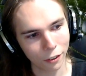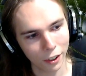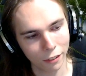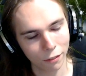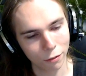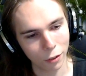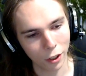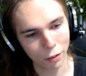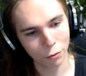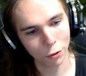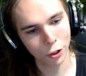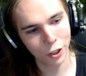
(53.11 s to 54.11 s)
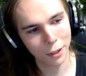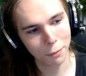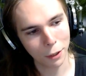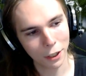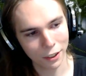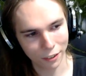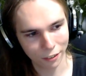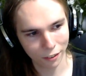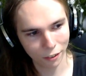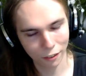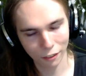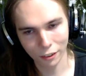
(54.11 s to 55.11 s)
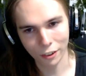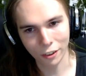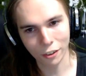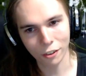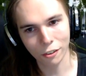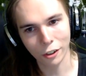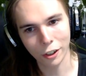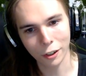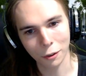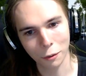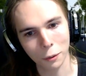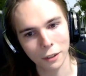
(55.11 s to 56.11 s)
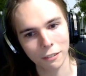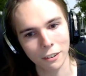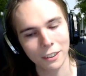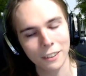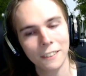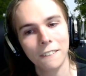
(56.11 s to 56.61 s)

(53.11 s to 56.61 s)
I really hate making decisions on this shit or whatever.